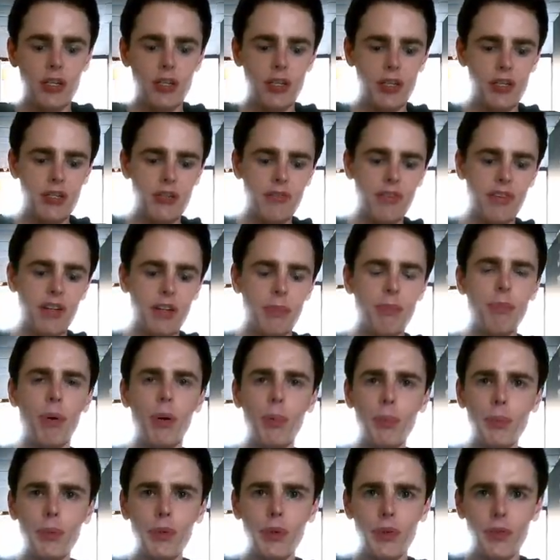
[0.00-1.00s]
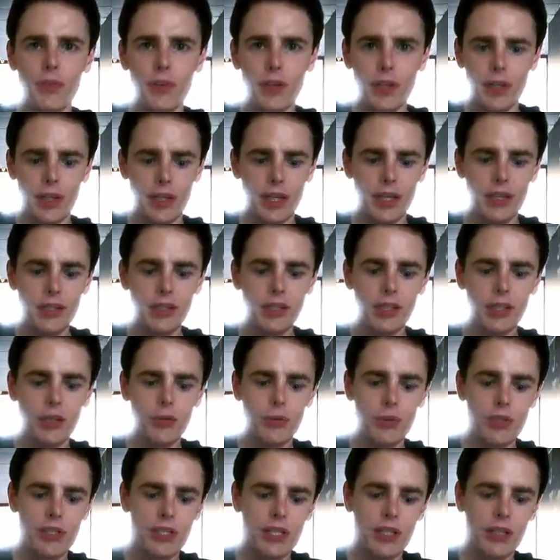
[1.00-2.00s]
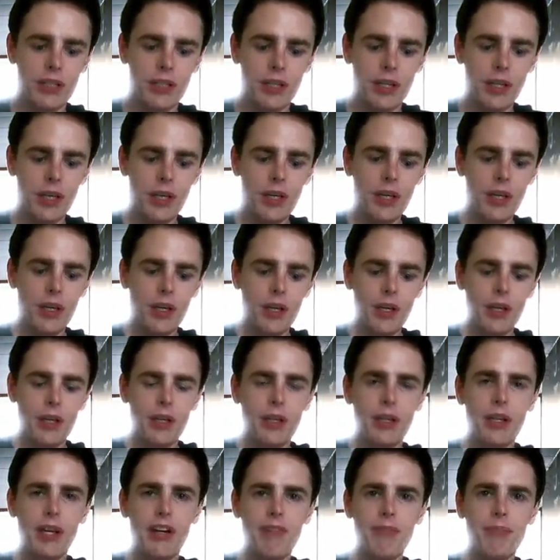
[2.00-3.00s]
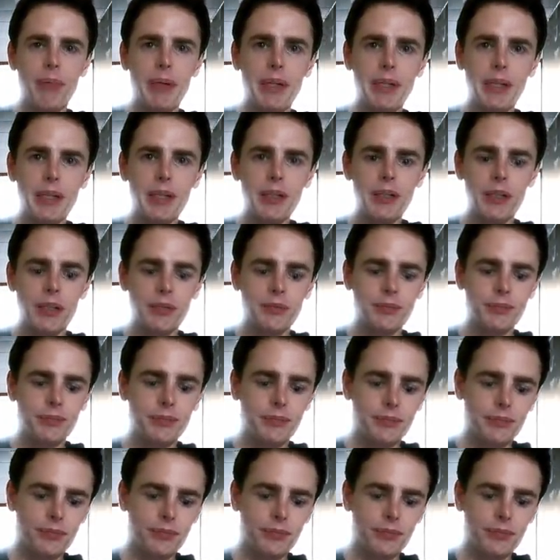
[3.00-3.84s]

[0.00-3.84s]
And this is a very popular thing in Indian cuisine. They have paneer.